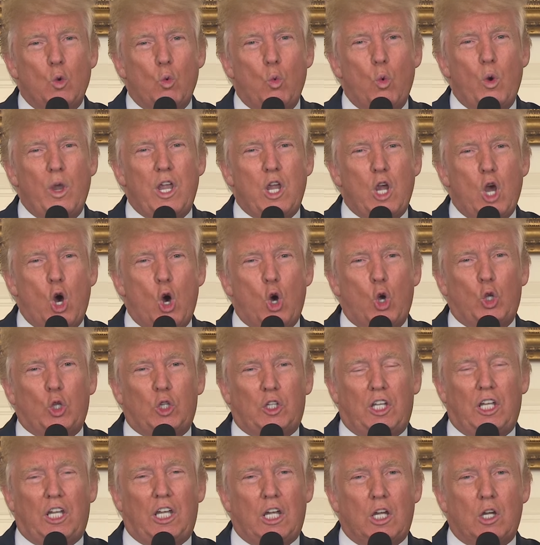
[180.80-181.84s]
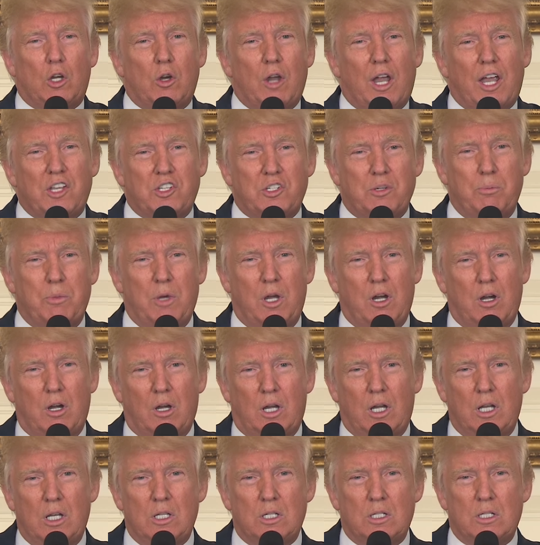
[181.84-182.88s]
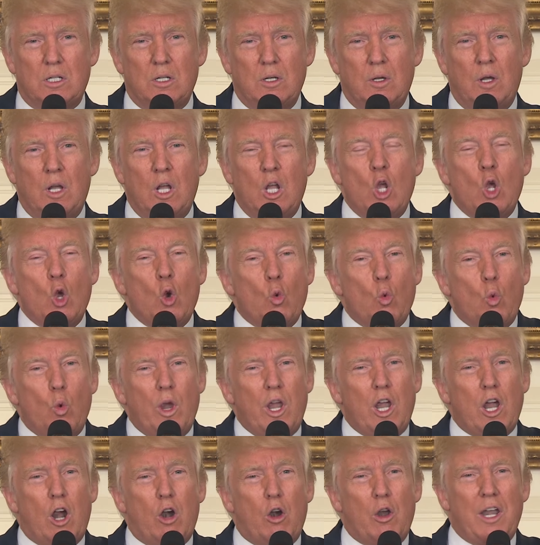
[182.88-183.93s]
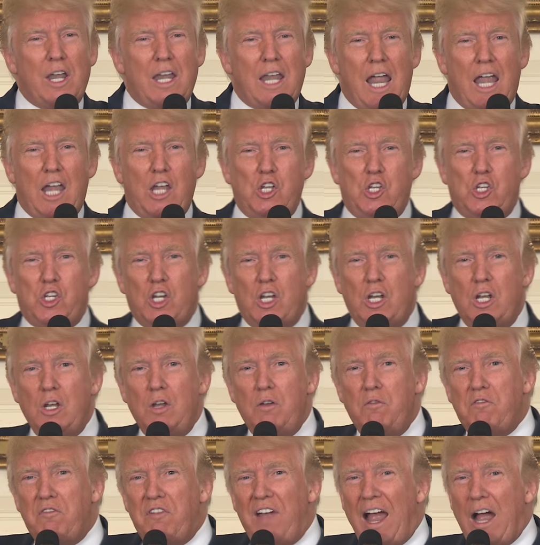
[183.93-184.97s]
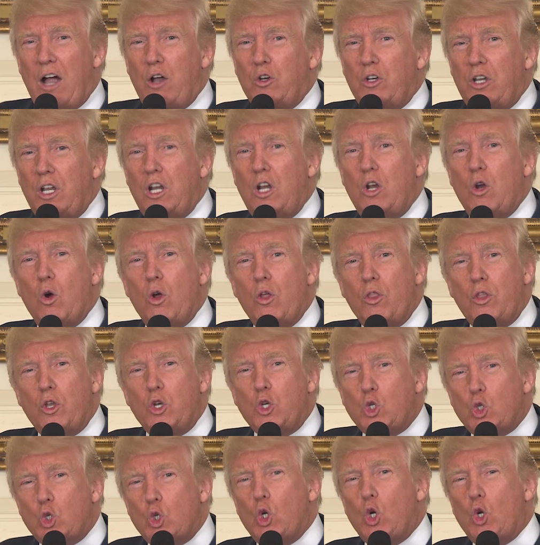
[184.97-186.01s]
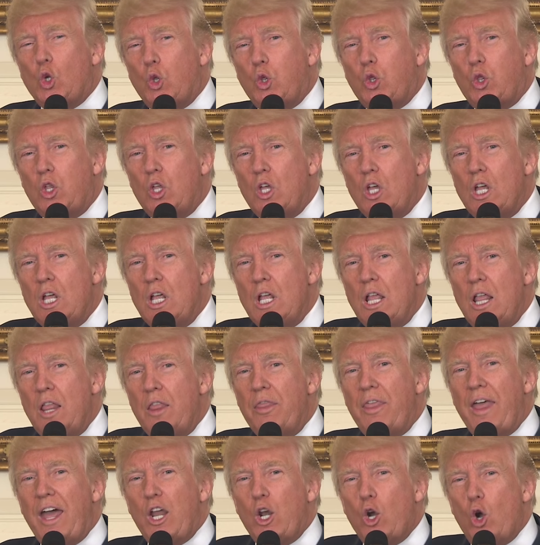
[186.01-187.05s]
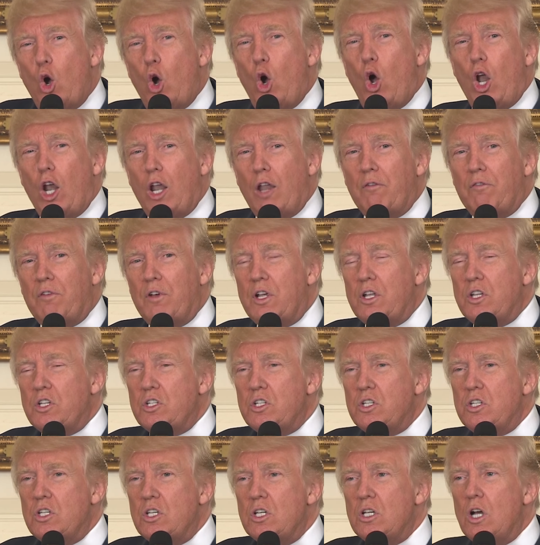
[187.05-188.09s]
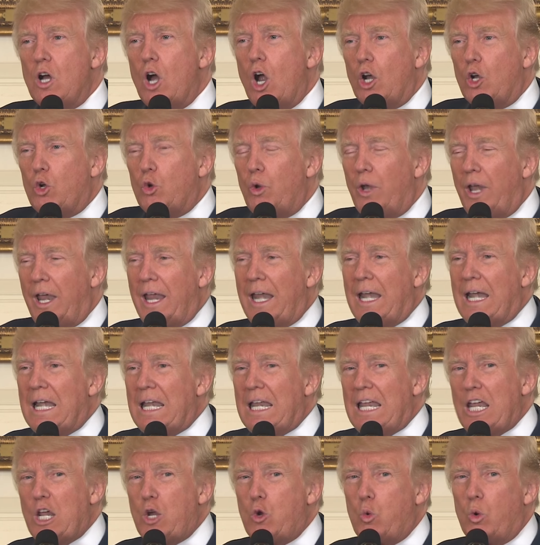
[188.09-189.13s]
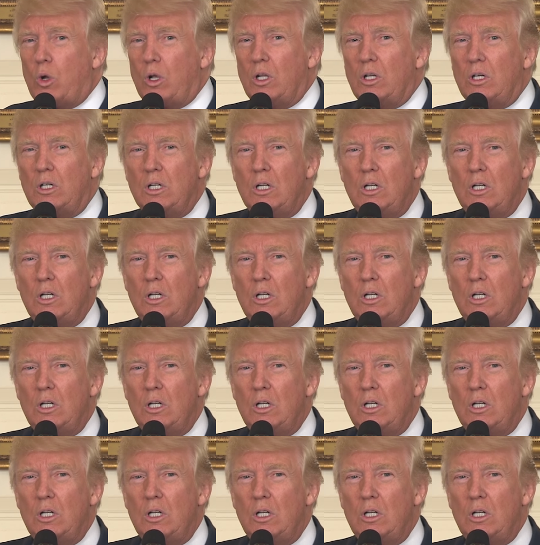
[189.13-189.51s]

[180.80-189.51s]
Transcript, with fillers: we hold dear as Americans. We are a nation founded on the truth that all of us are created equal.